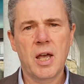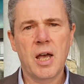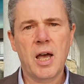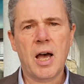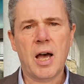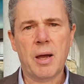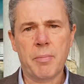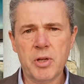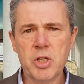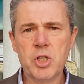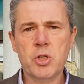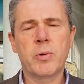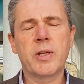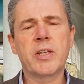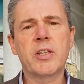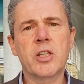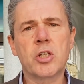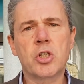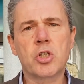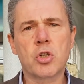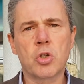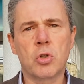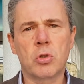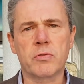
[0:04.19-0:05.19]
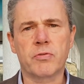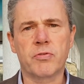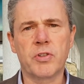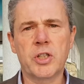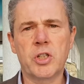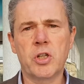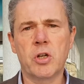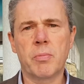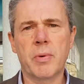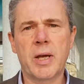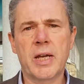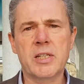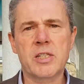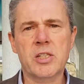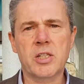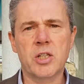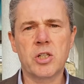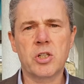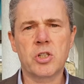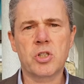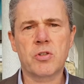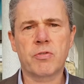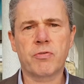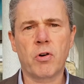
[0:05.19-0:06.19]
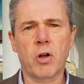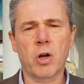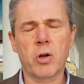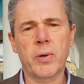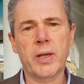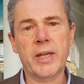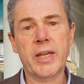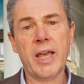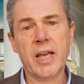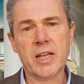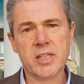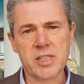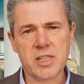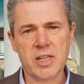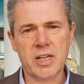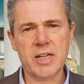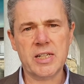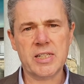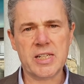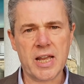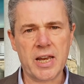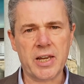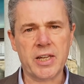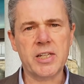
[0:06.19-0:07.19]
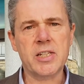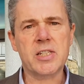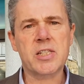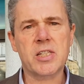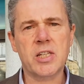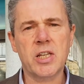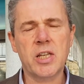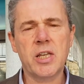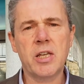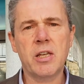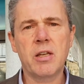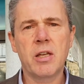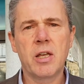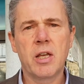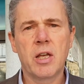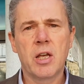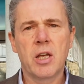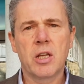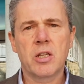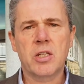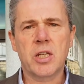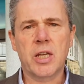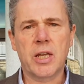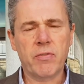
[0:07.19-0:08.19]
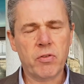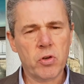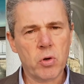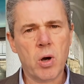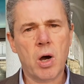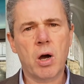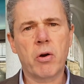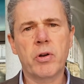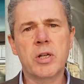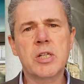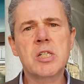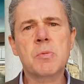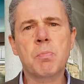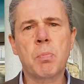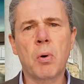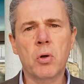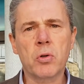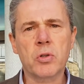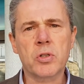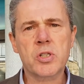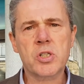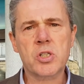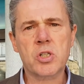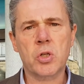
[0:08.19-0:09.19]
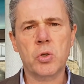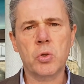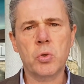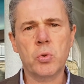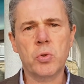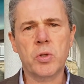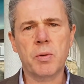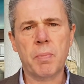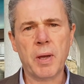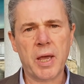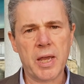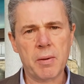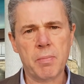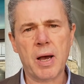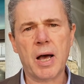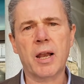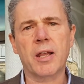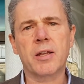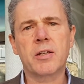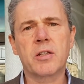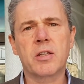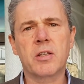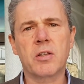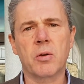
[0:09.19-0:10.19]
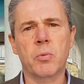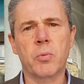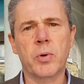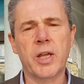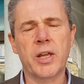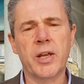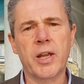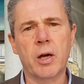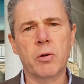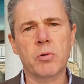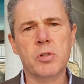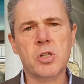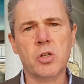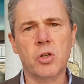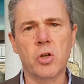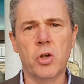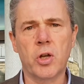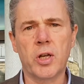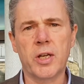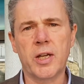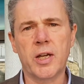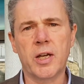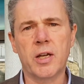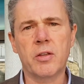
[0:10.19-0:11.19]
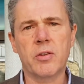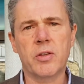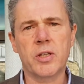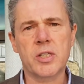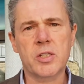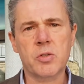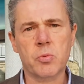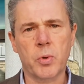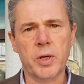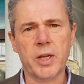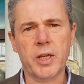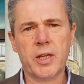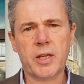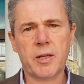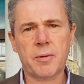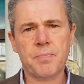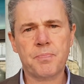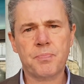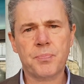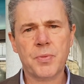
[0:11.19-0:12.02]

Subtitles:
I'm issuing this short video message following yesterday's NEC to give you our response to the pay ballot that we announced earlier this week.